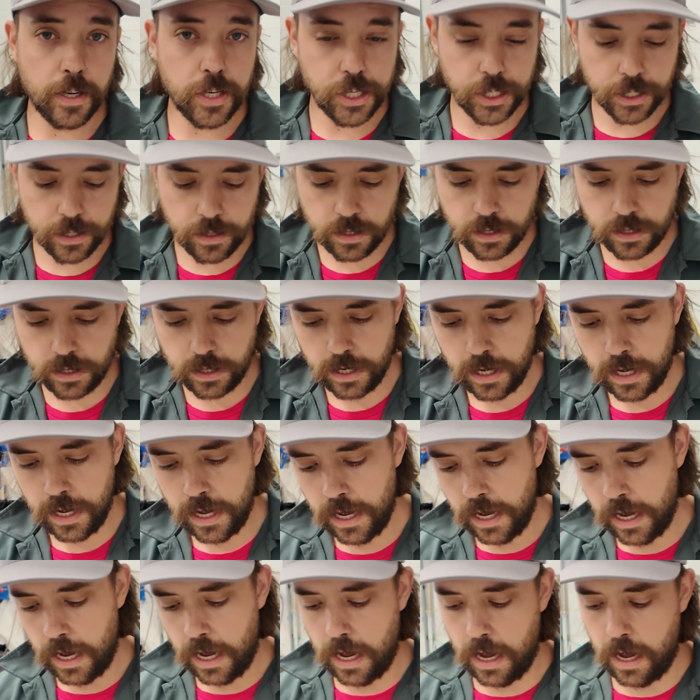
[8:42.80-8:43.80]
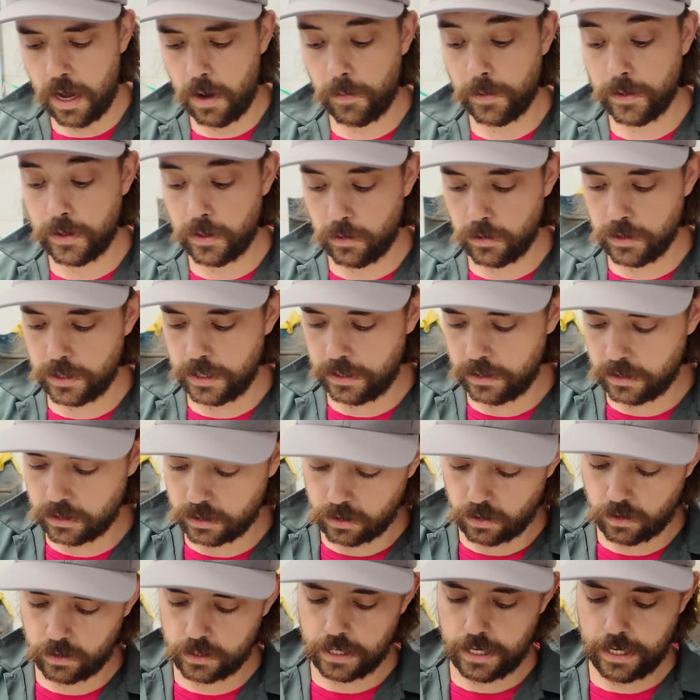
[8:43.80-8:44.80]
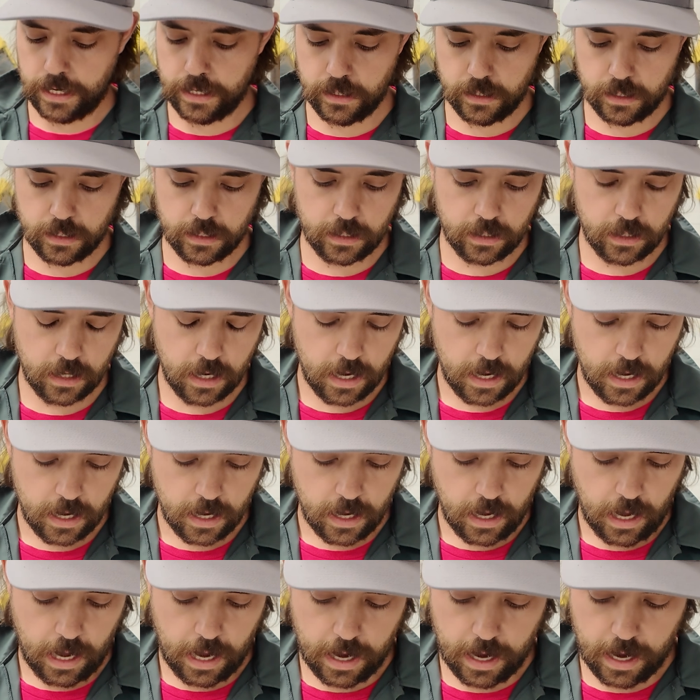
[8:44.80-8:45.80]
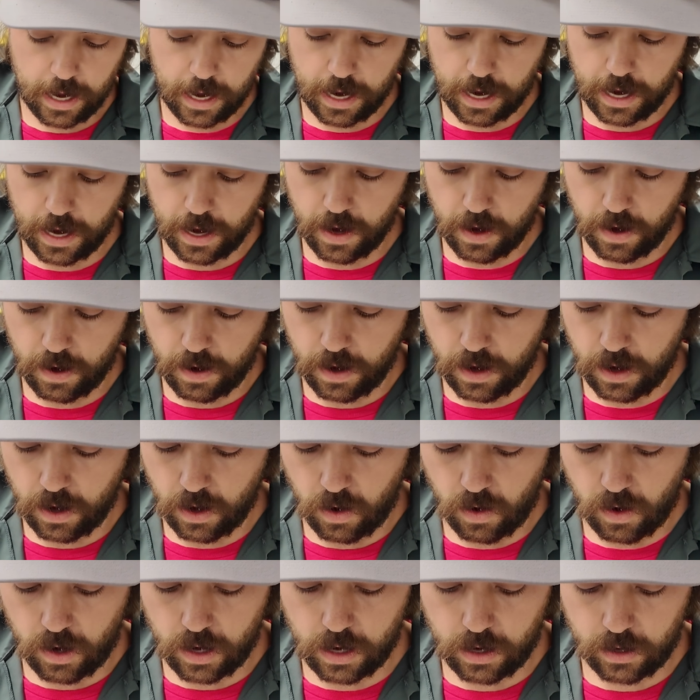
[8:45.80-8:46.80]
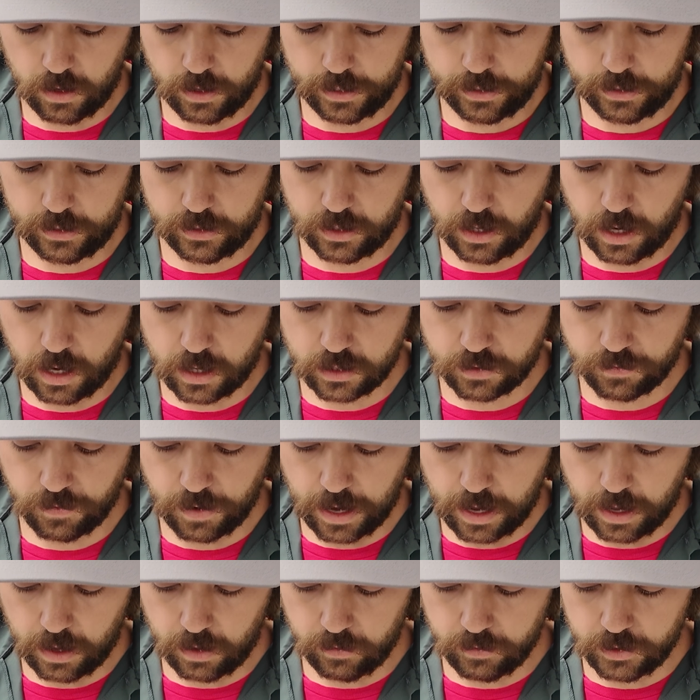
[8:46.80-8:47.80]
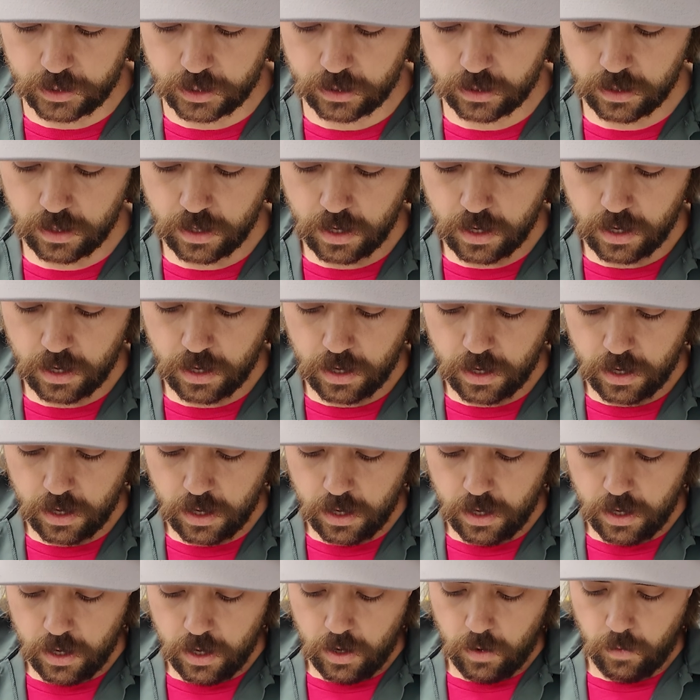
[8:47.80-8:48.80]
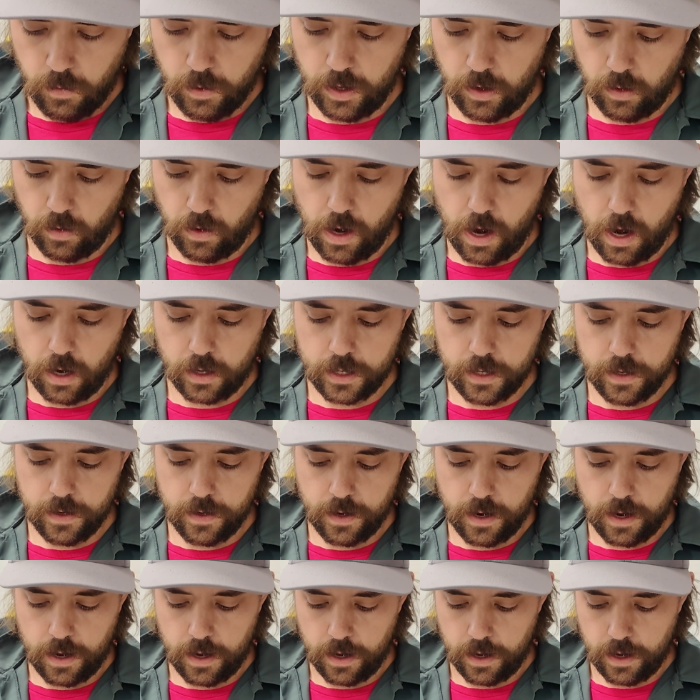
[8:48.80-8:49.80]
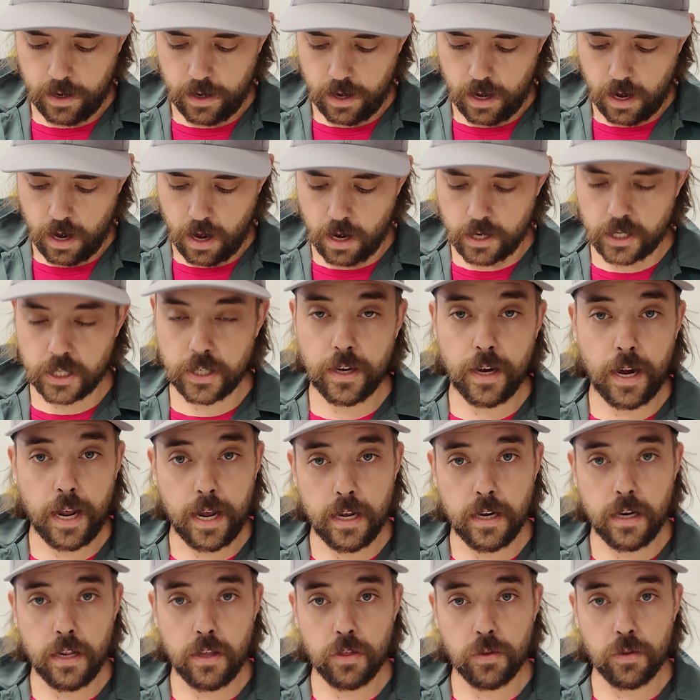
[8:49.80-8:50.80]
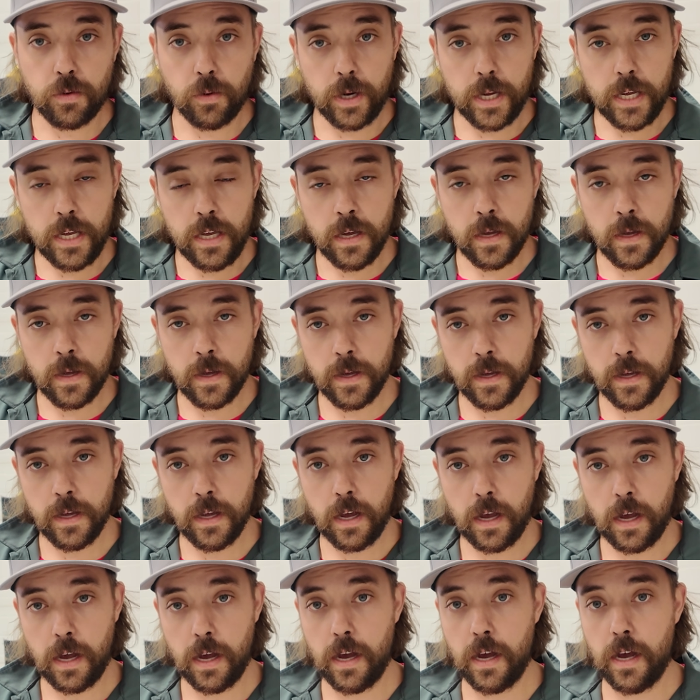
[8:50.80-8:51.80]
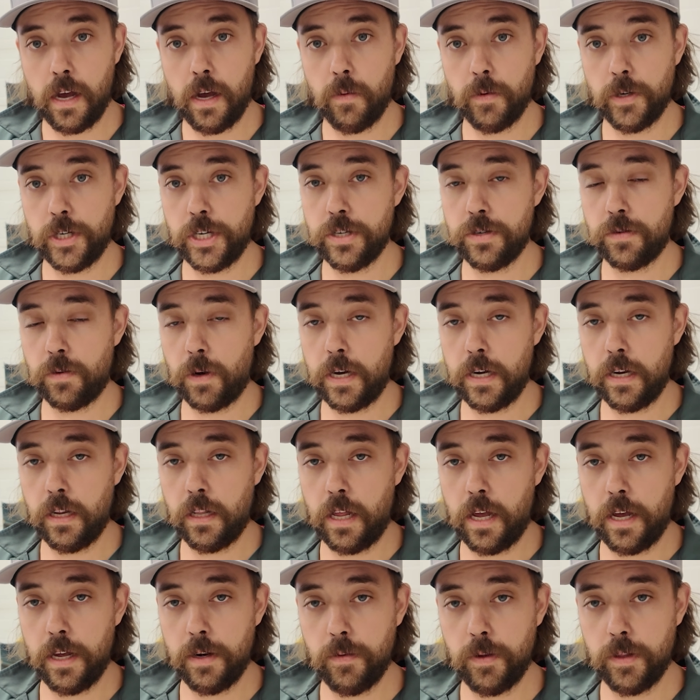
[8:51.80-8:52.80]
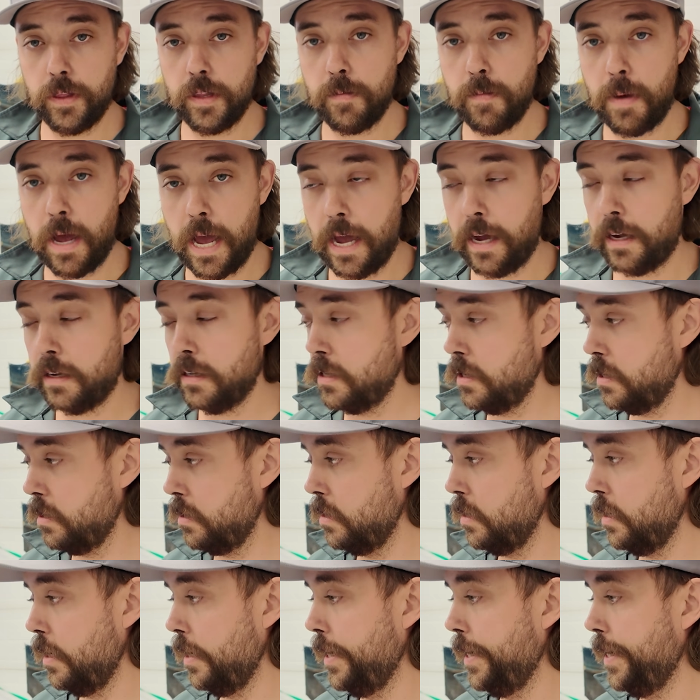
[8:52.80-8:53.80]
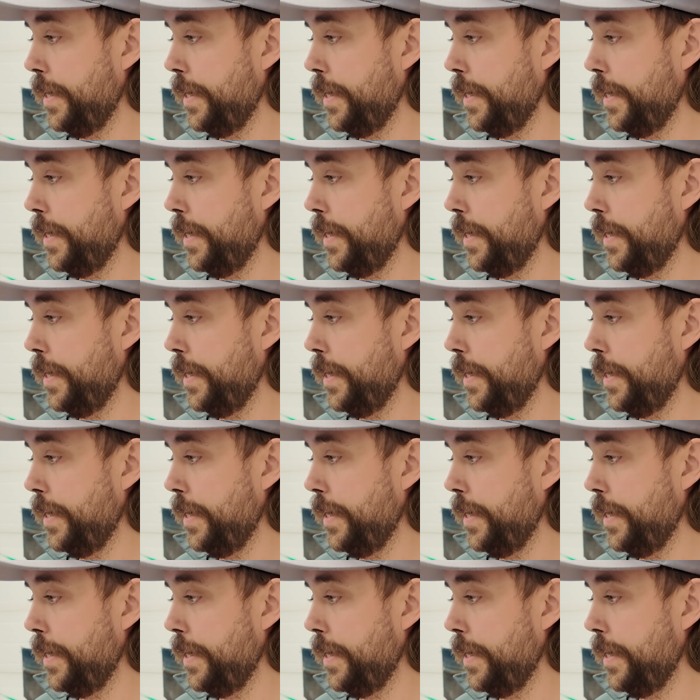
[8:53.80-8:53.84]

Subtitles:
inches with those installed heights. And on our exhaust valves, we are rocking 183, which is right in line with the max